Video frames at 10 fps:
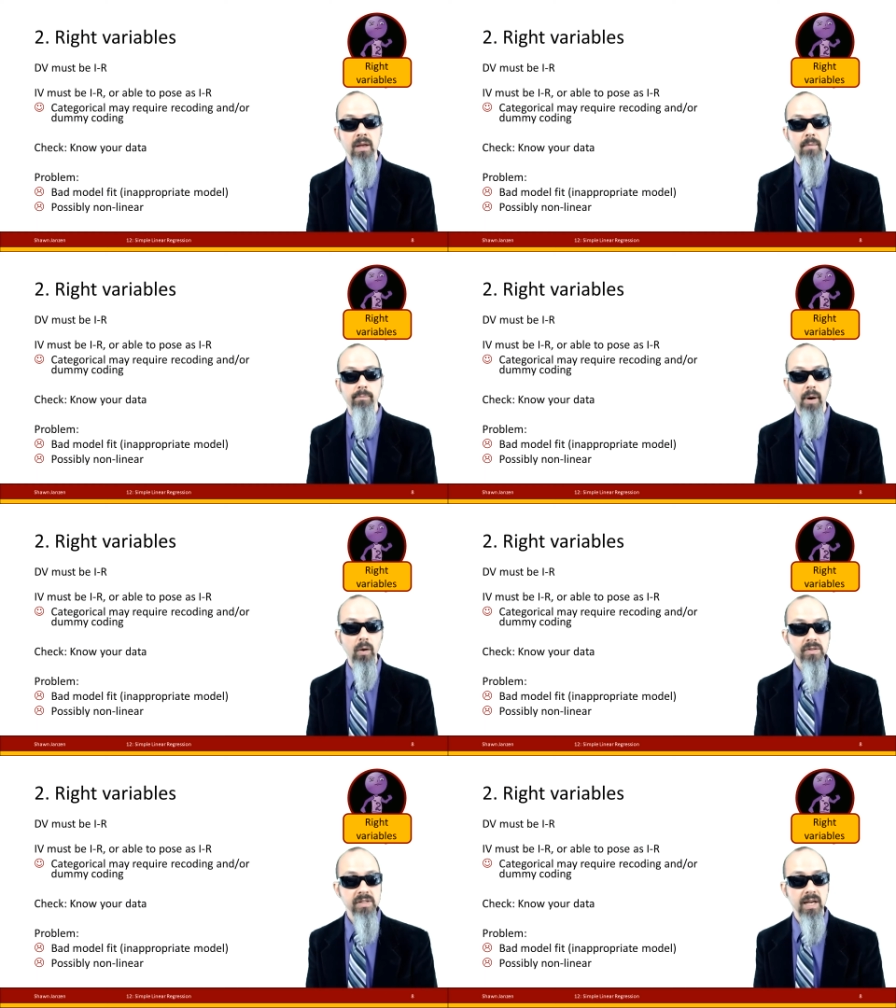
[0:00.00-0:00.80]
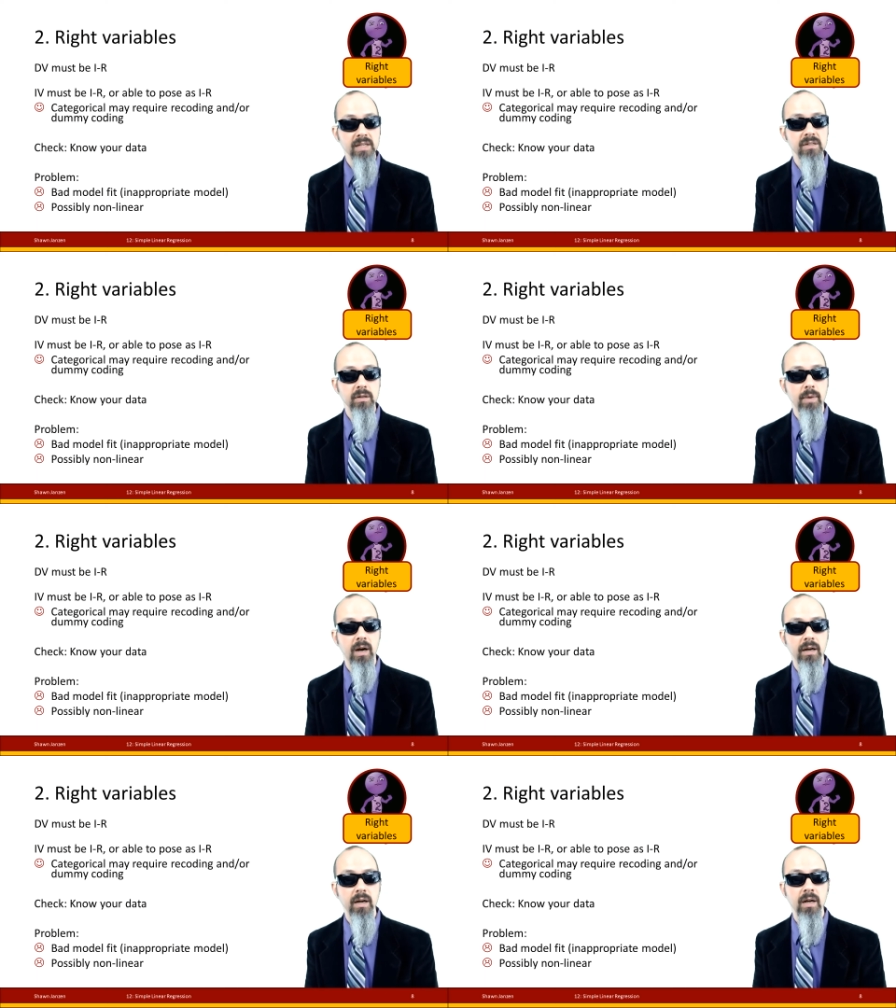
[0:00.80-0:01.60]
Posing as
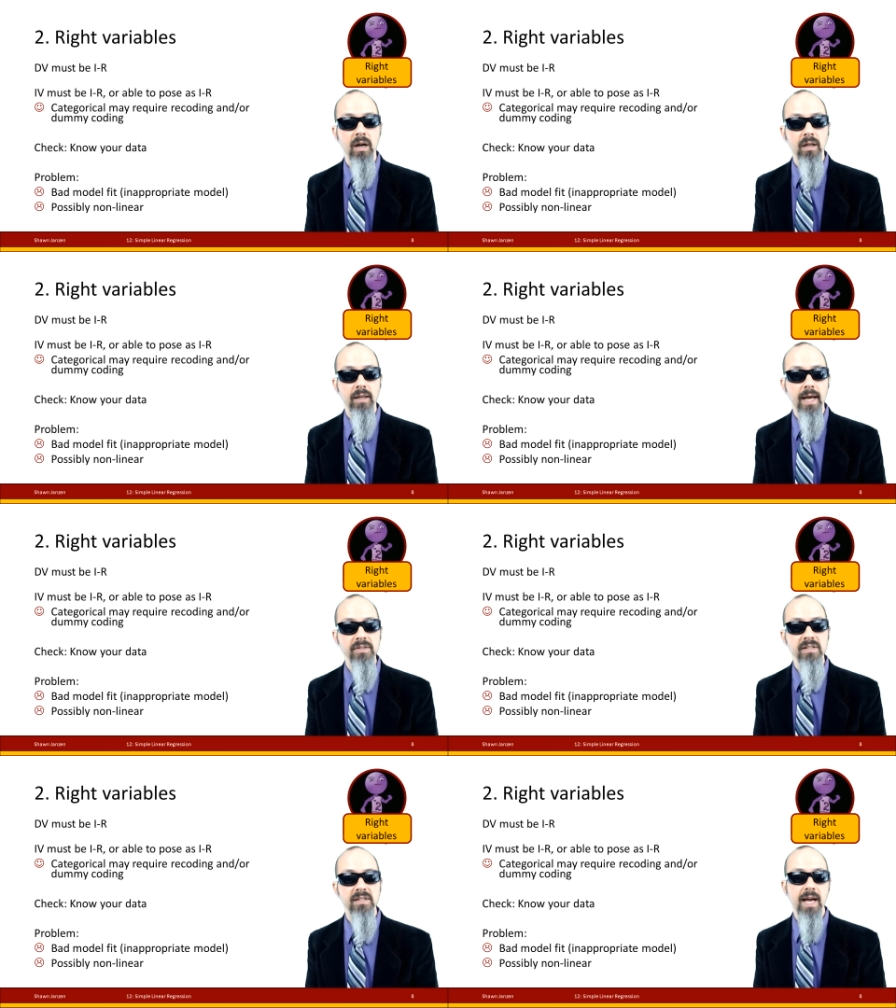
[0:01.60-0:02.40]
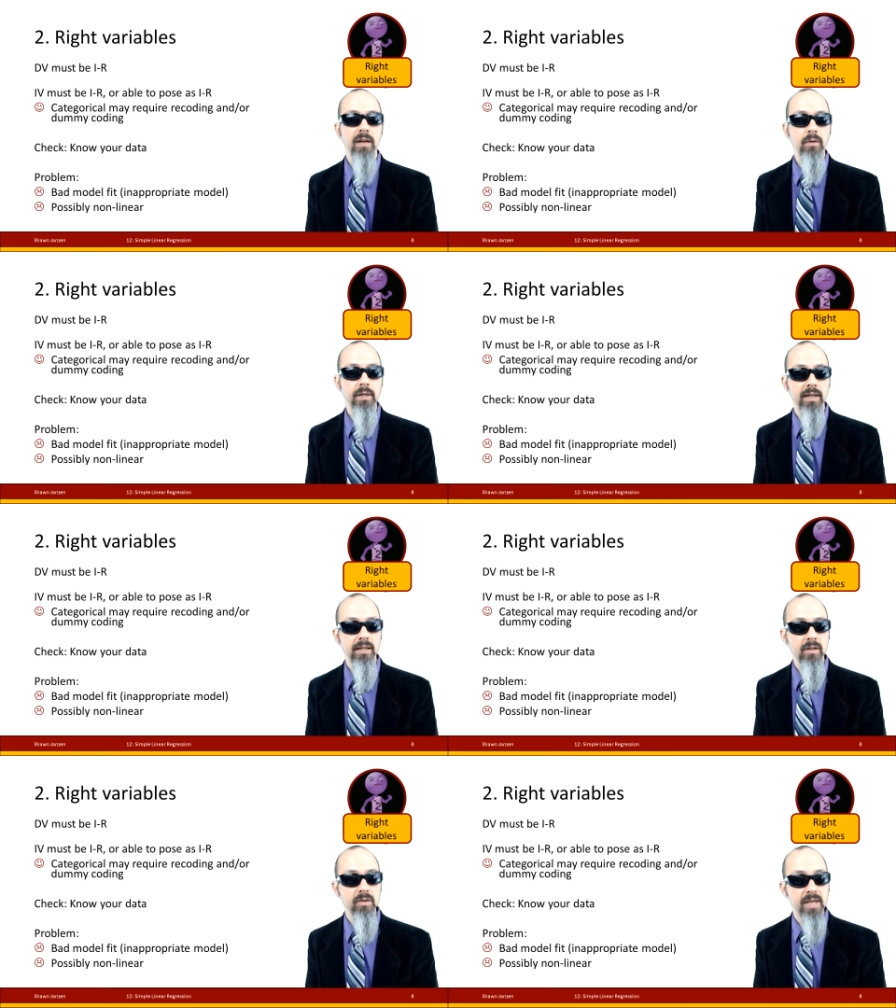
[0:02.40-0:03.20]
numeric allows us not only to get
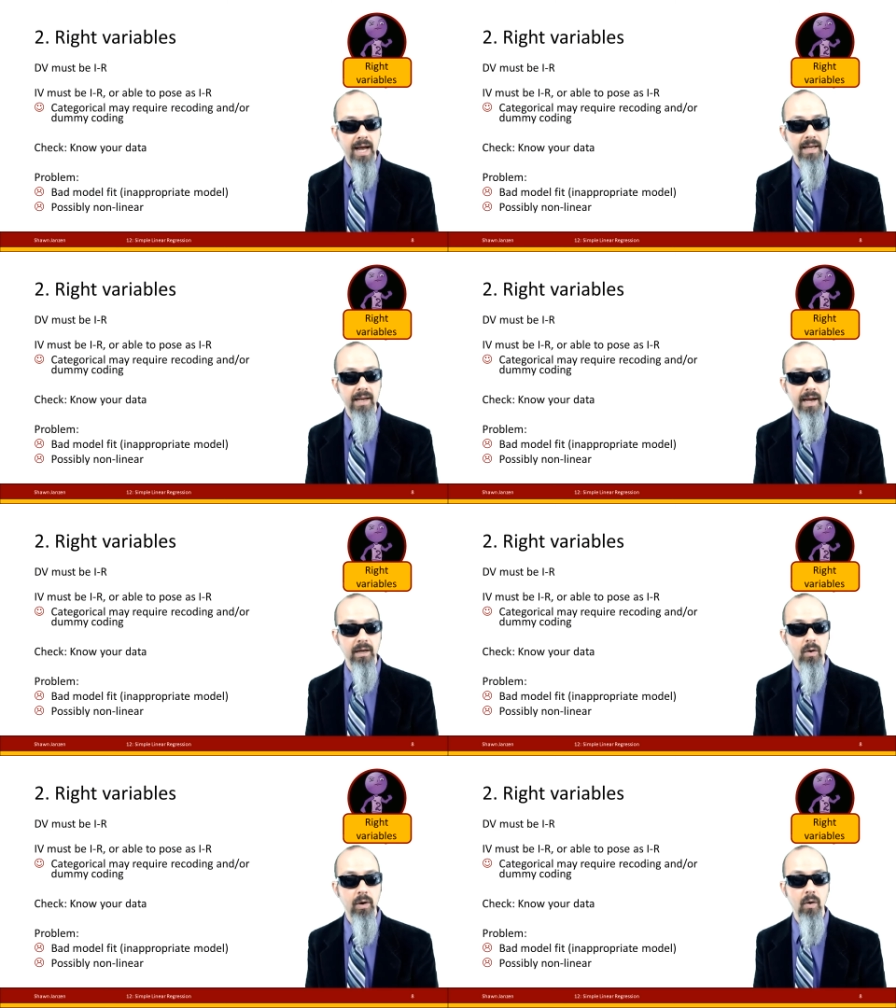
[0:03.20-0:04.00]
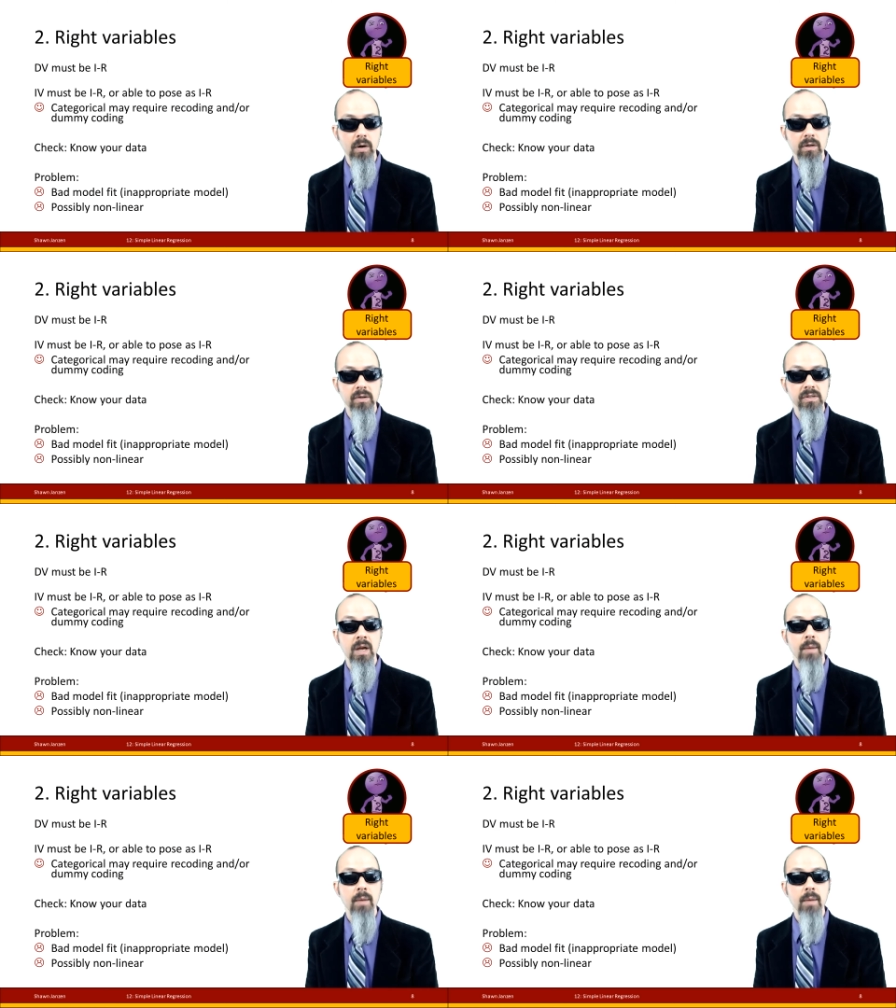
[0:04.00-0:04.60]
those high category ordinals,